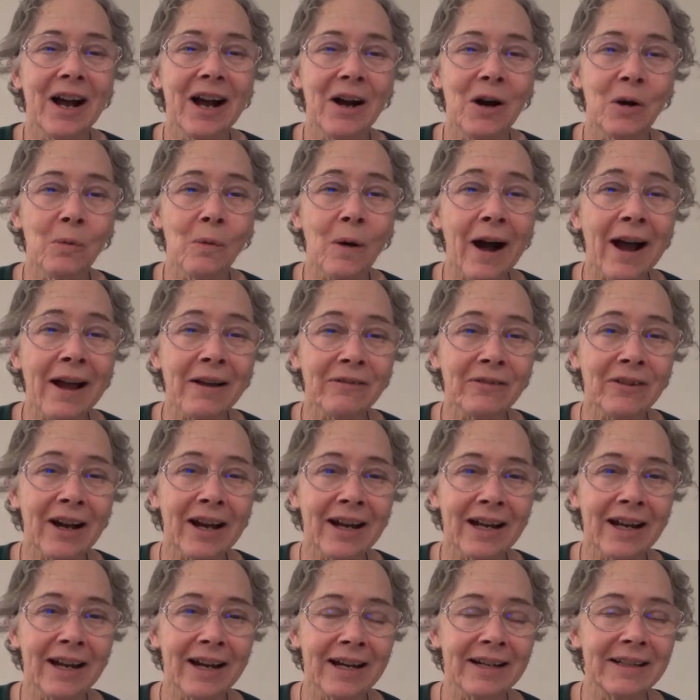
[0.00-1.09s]

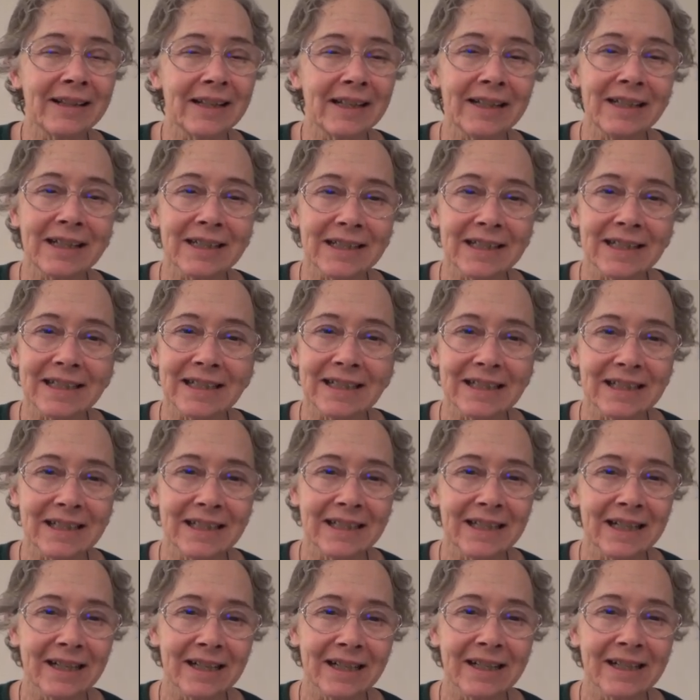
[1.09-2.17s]
Wi-Fi, I think,
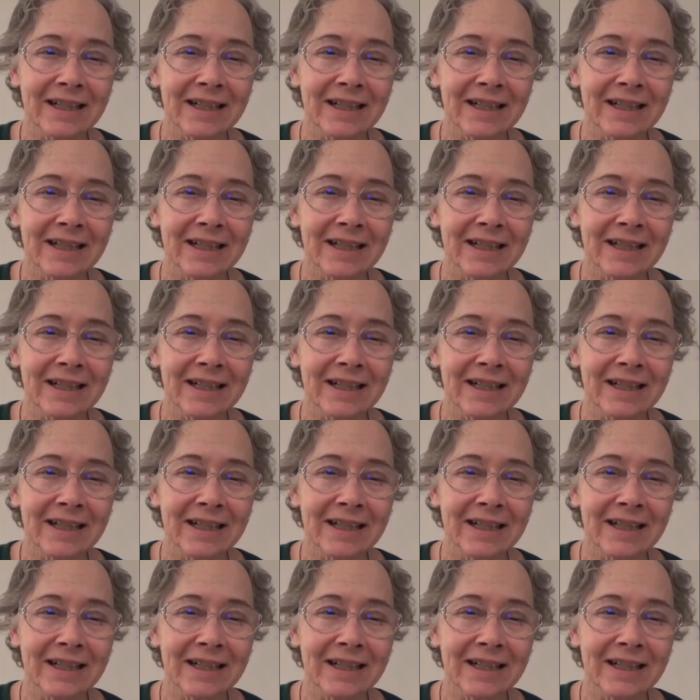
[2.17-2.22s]
is